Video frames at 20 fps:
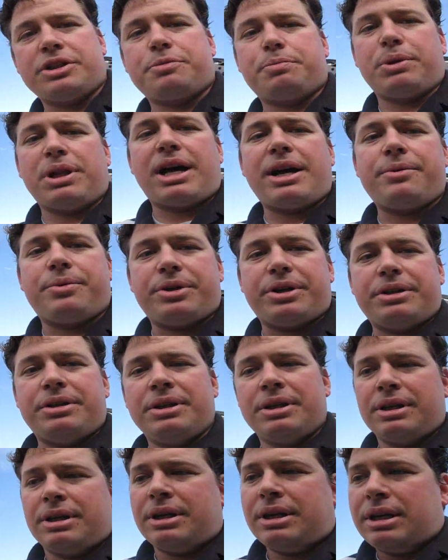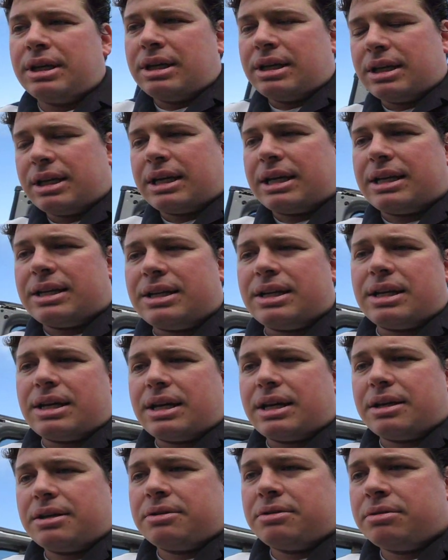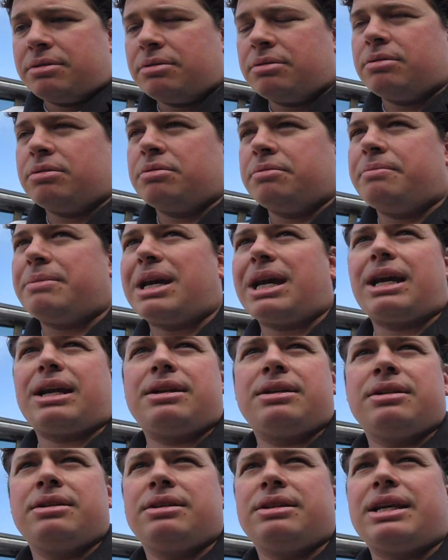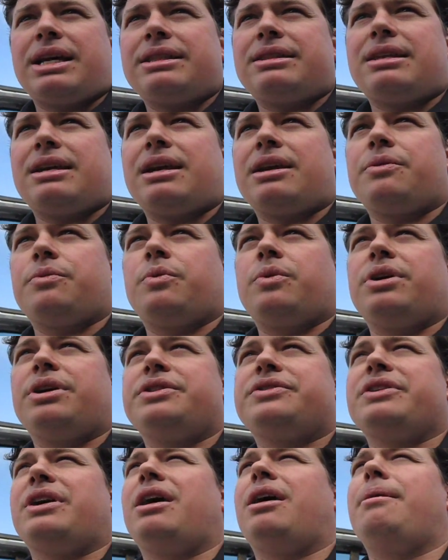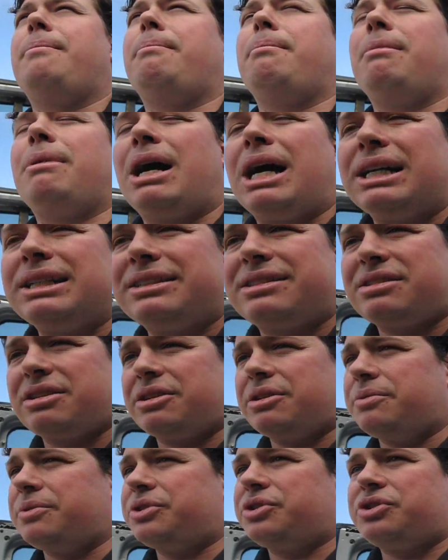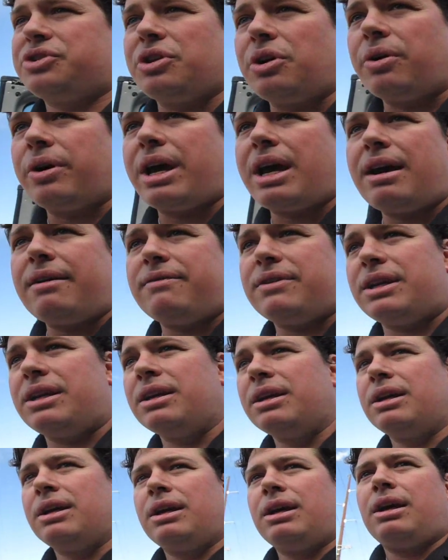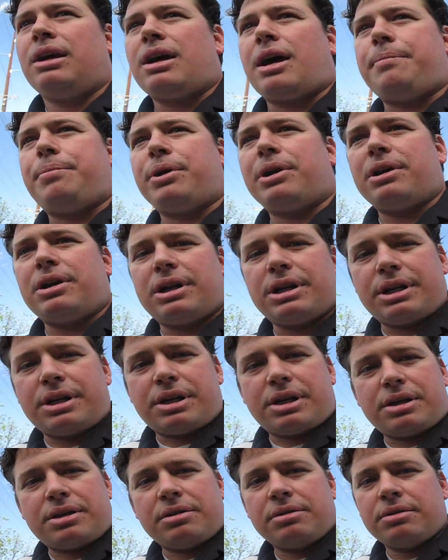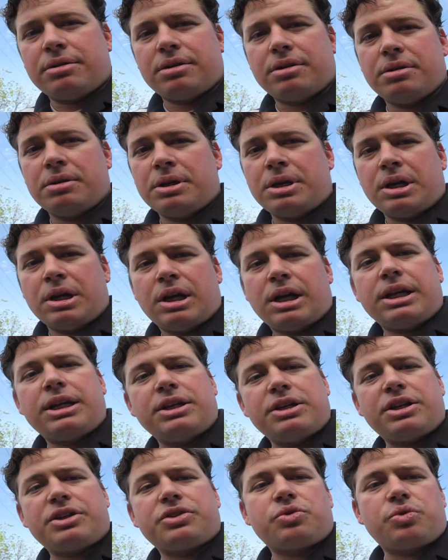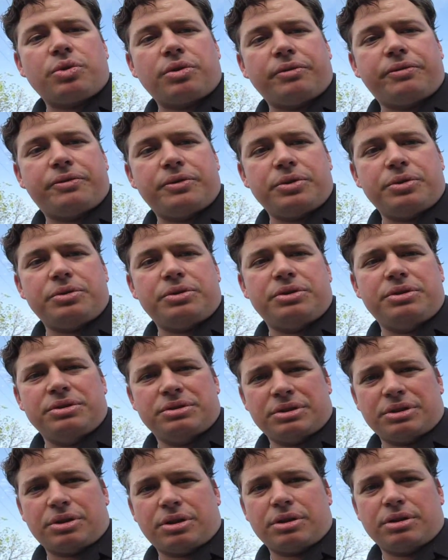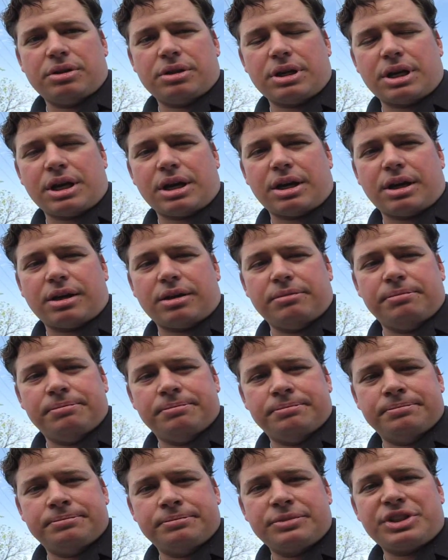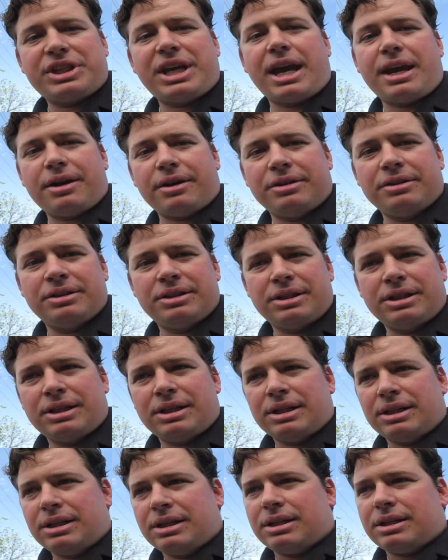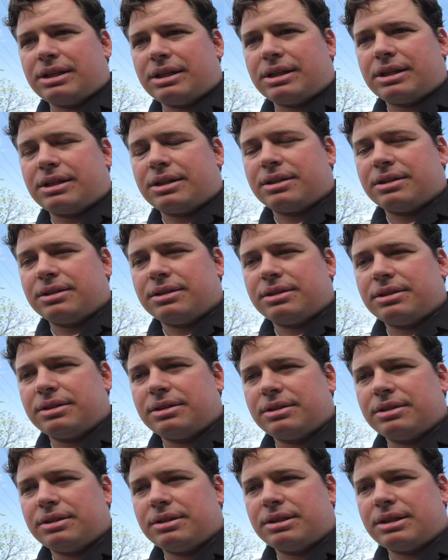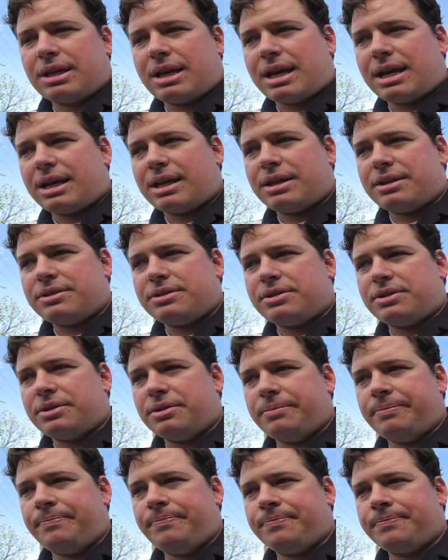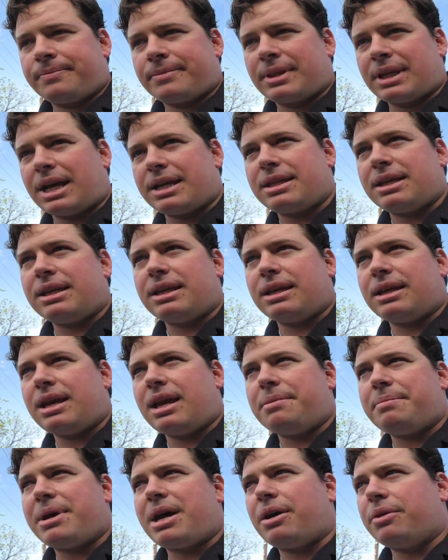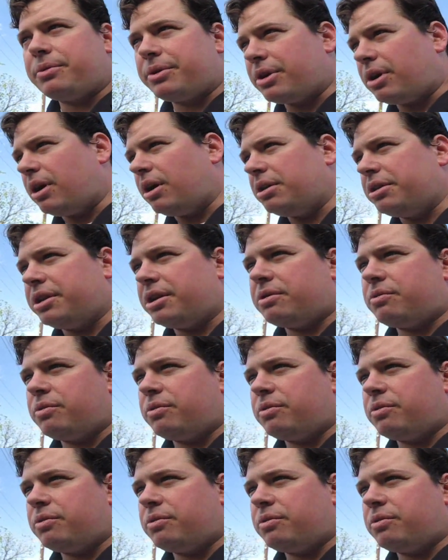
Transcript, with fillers: inch plywood. And uh, man, that thing was a monster. It was so heavy. I put it on a, uh, an industrial food uh, scale. Uh, and I think it came out with all the